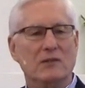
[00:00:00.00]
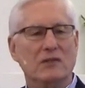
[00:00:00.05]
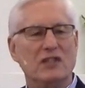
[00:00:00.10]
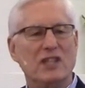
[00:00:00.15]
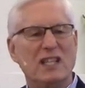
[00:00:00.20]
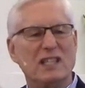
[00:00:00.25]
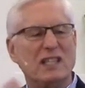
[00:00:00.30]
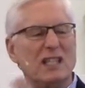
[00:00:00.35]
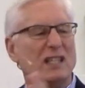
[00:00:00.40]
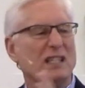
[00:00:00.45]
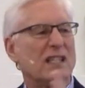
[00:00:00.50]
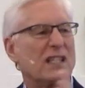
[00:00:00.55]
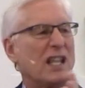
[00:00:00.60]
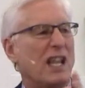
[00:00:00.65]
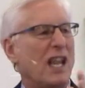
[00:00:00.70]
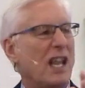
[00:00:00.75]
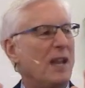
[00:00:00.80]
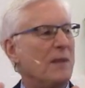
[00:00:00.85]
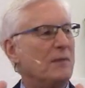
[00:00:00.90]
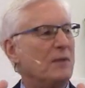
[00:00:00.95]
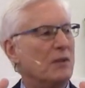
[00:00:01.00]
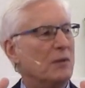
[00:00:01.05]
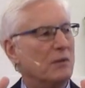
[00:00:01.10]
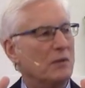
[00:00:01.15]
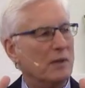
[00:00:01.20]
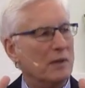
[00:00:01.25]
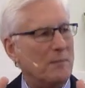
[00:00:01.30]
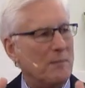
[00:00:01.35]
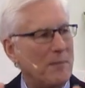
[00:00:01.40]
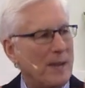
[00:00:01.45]
Jesus came to
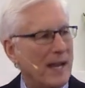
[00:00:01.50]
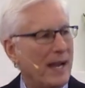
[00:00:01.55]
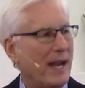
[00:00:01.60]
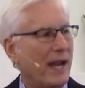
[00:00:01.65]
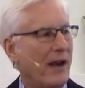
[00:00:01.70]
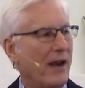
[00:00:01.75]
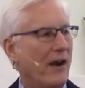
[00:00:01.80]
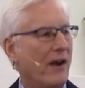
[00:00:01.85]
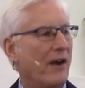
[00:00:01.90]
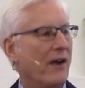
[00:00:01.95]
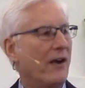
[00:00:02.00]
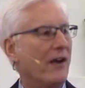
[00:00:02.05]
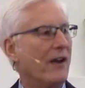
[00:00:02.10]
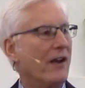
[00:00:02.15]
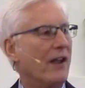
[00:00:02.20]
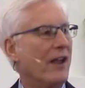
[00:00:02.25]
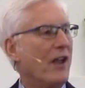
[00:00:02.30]
repair